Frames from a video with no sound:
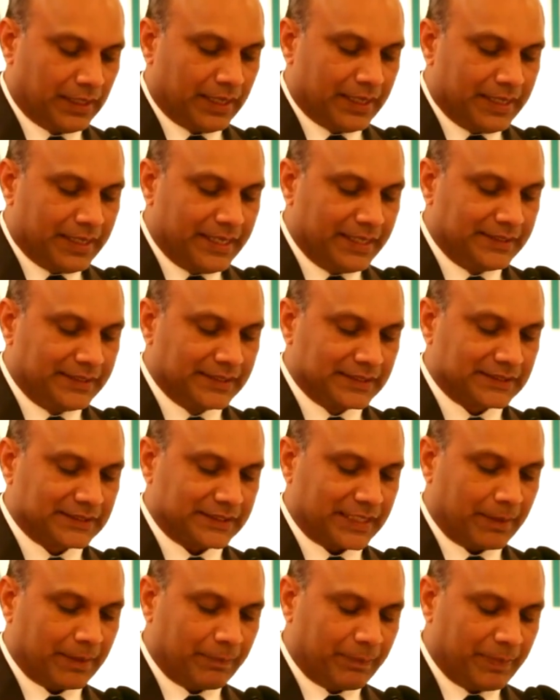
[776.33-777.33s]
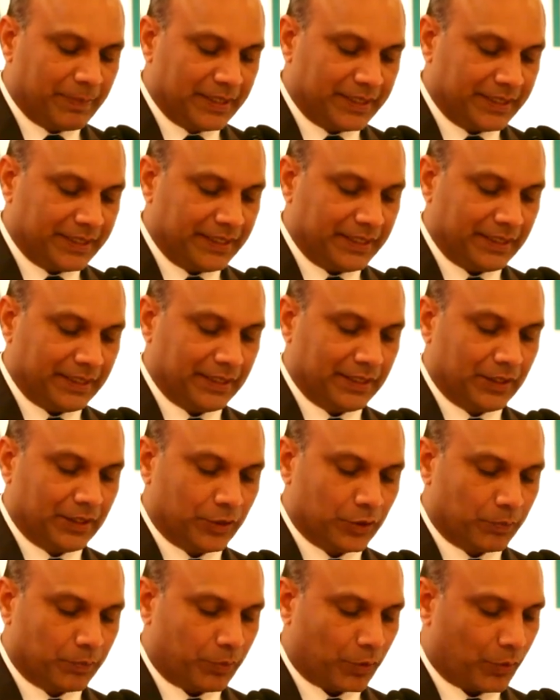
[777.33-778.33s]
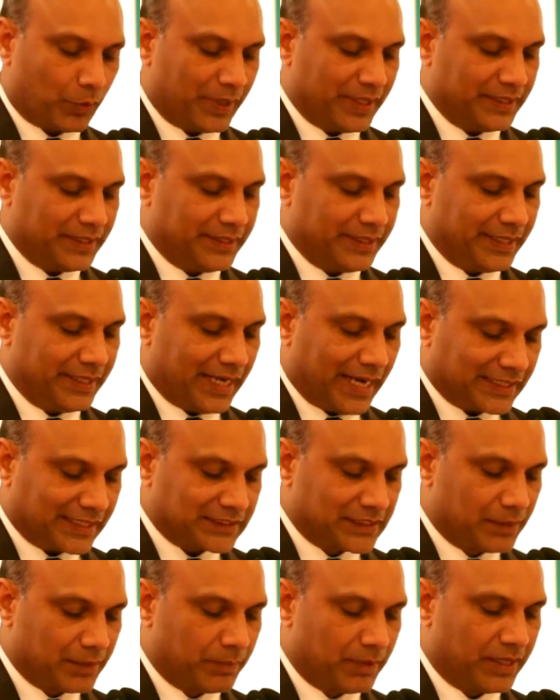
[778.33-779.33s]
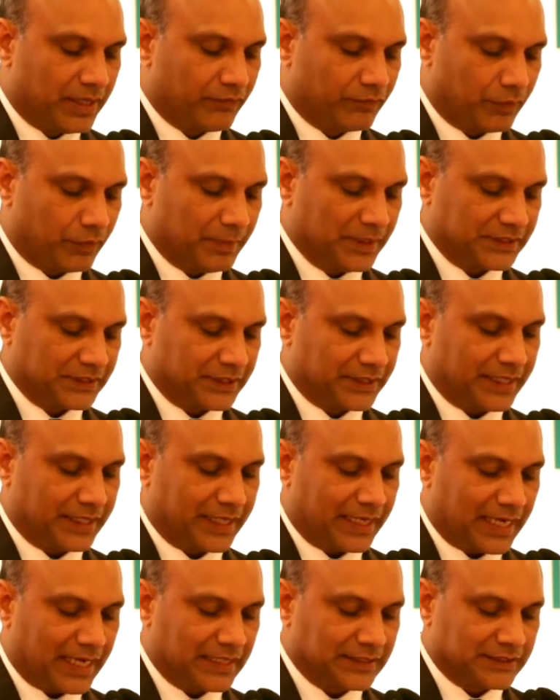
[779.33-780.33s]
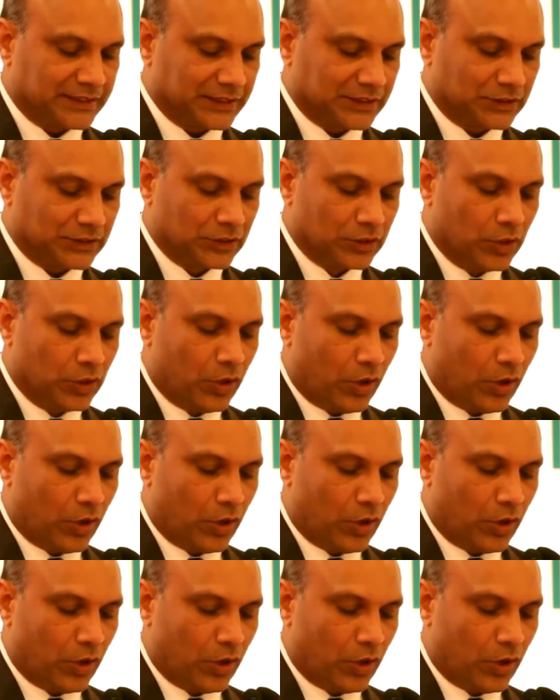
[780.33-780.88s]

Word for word: need this capability to provide the actionable information analysis